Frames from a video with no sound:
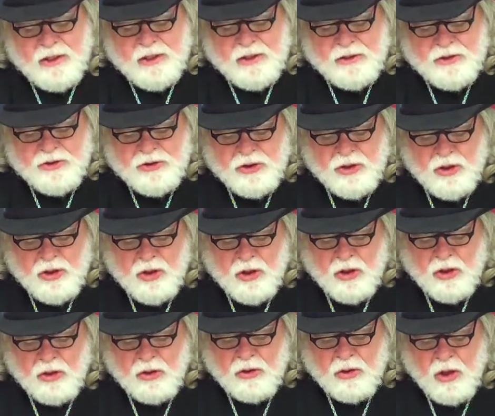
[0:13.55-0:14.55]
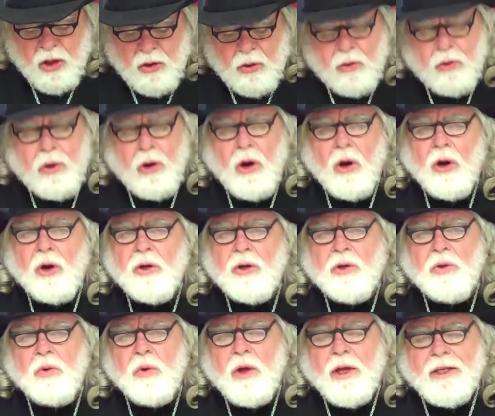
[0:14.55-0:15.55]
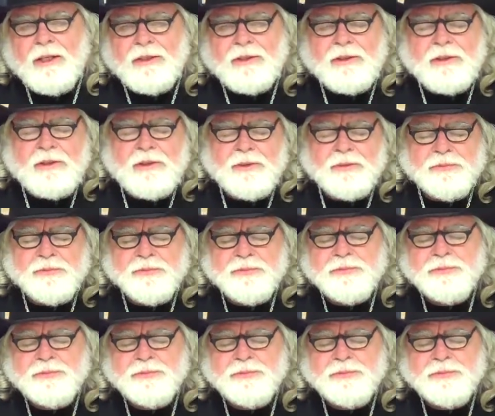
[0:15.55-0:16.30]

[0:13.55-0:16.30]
is Law or Grace.